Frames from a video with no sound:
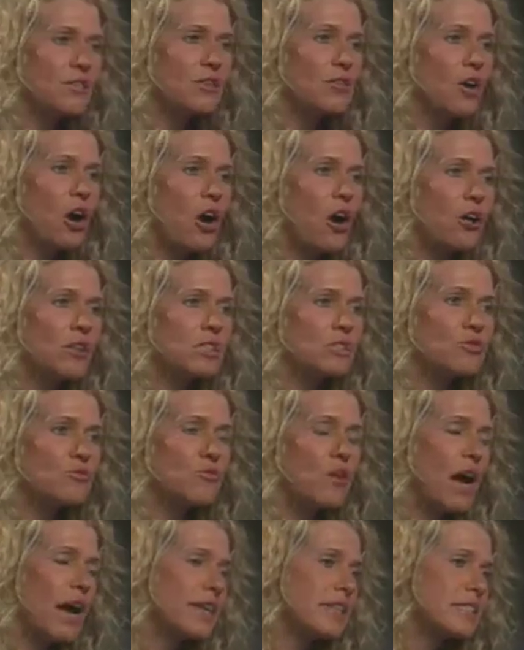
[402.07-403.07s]
you call us,
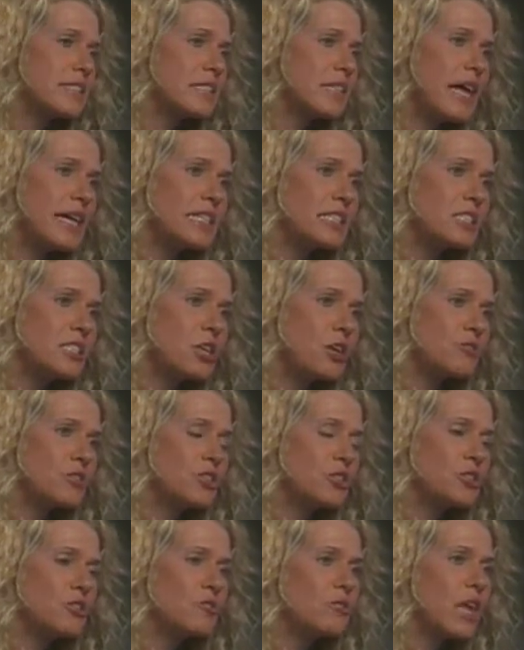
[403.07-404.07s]
write us, let us know
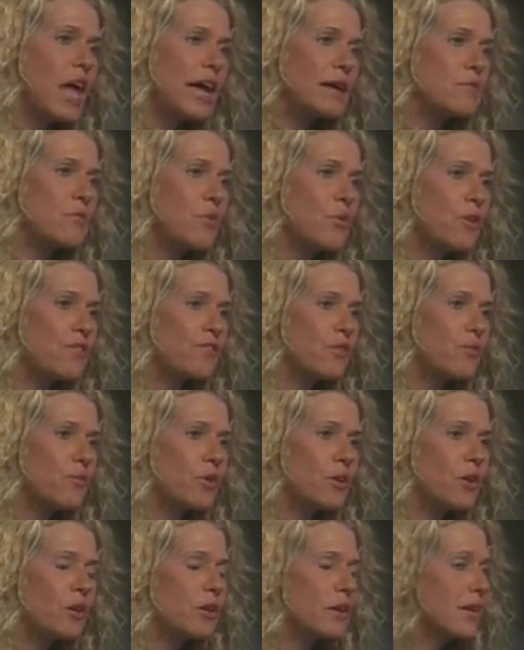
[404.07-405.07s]
that you'd like more of the
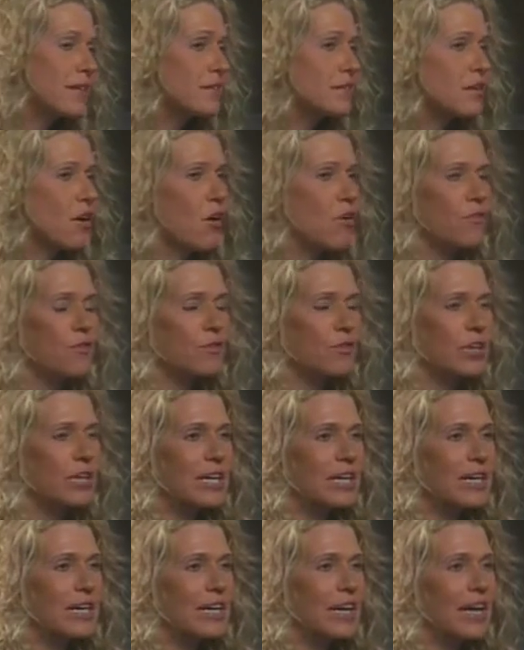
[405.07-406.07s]
Word, it's all
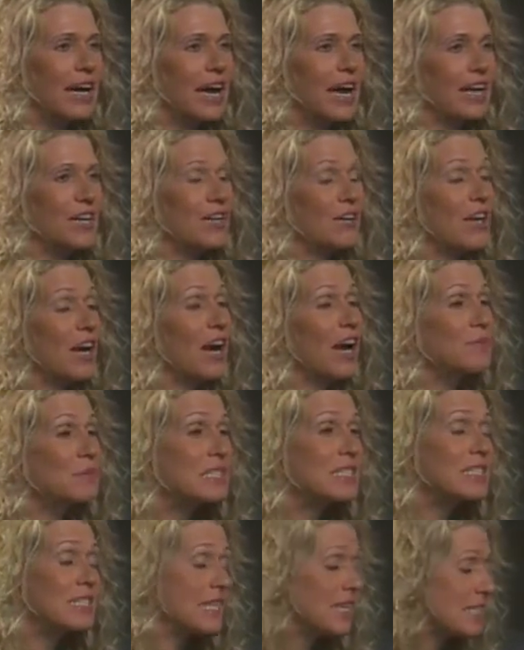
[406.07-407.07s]
free. And come
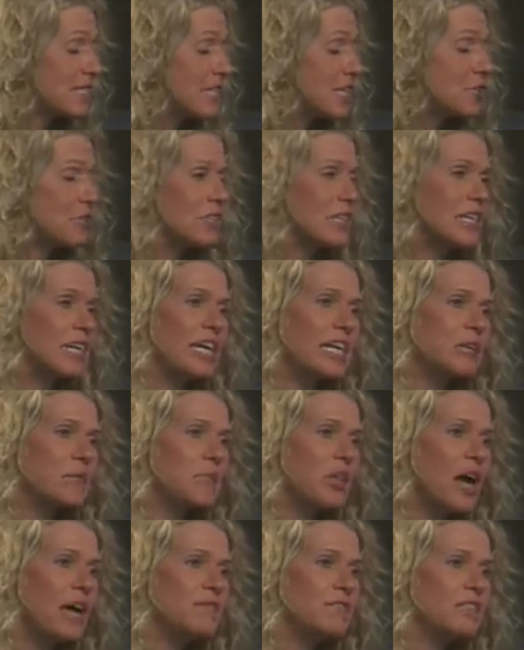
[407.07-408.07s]
and see us here at the Kingdom
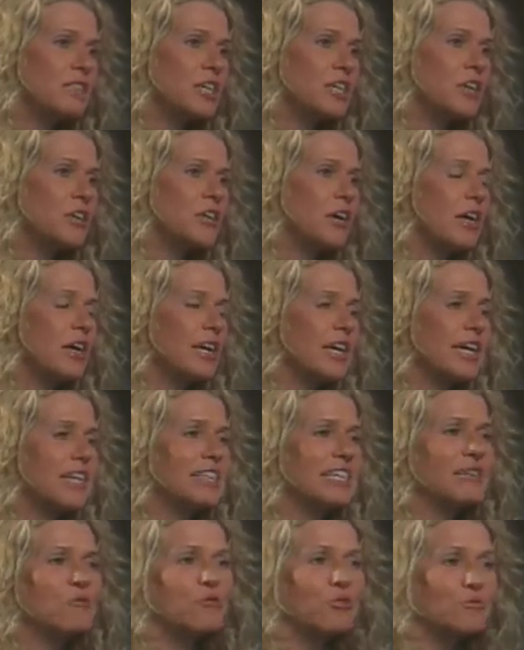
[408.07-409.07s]
Life Center.
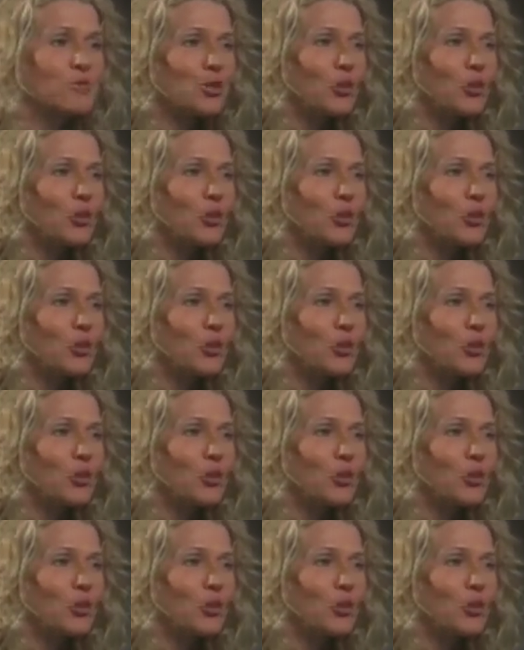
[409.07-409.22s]
Healing rooms